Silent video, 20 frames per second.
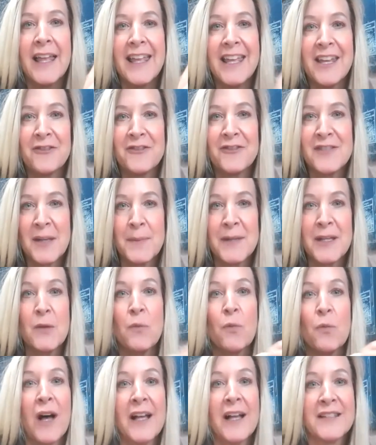if somebody
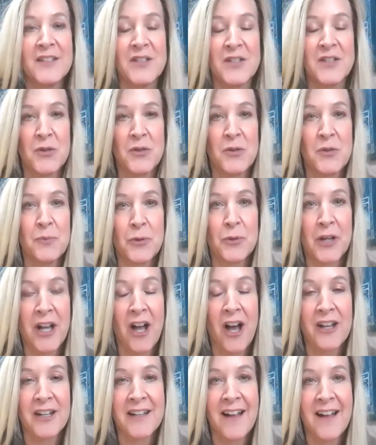wants to bring
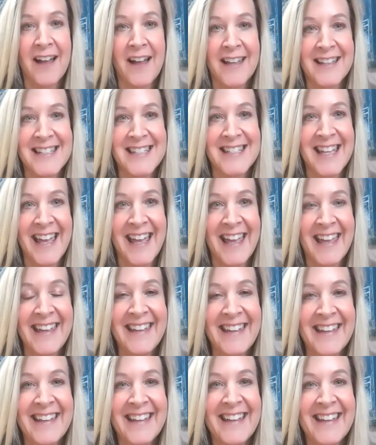on an ISA,
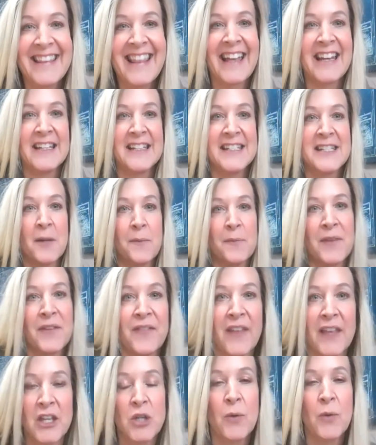that is something
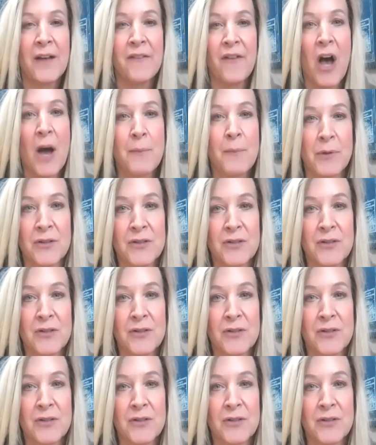that you have